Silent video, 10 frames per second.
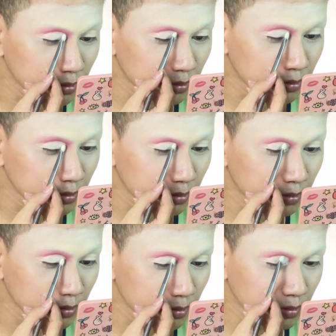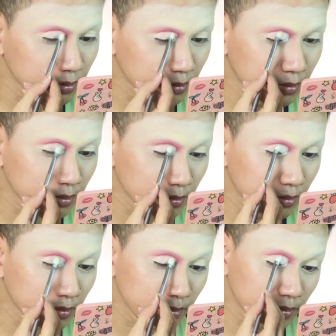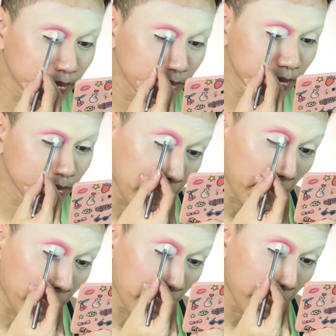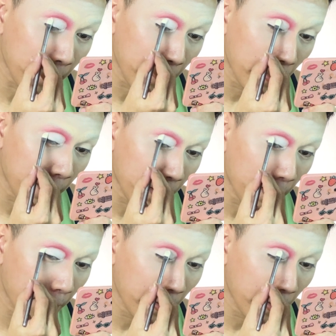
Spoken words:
Then I'm setting it using a white eyeshadow.